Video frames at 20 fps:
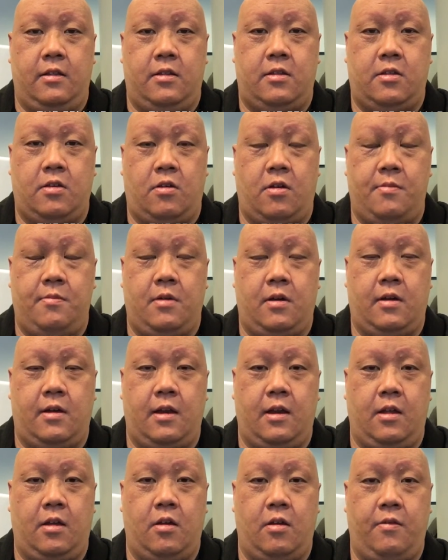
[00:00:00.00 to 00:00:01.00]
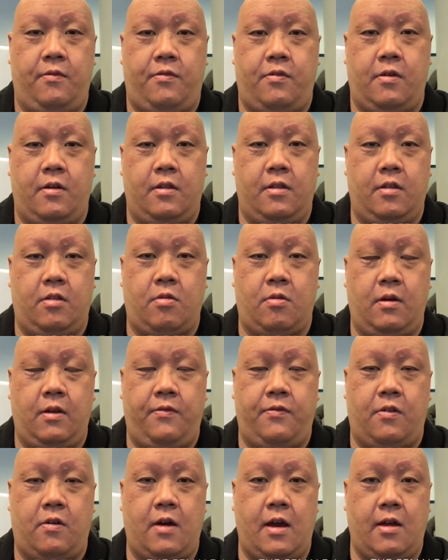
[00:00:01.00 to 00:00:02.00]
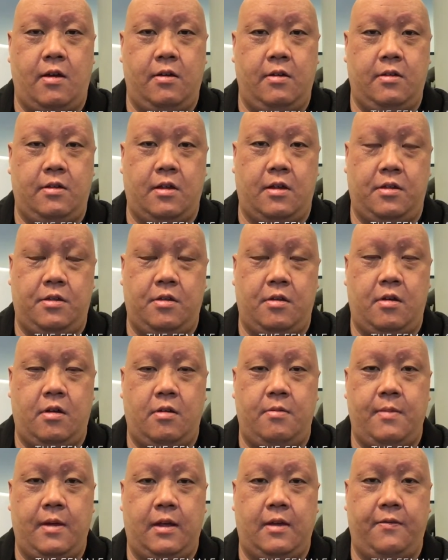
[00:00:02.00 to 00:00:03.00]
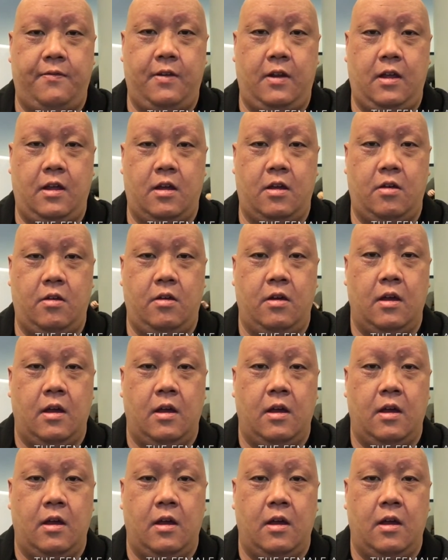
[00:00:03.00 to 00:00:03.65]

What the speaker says: so I'm not getting home for another 24 hours. I thought I'd make a video